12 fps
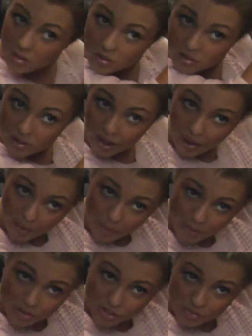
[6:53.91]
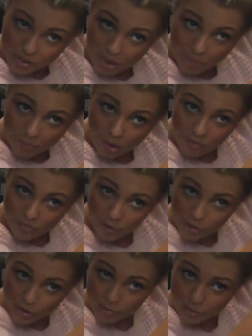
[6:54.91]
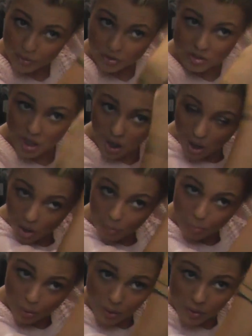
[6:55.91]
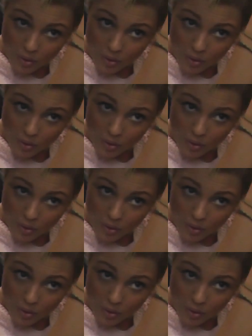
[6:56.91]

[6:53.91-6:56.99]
So once you've got more volume on the top,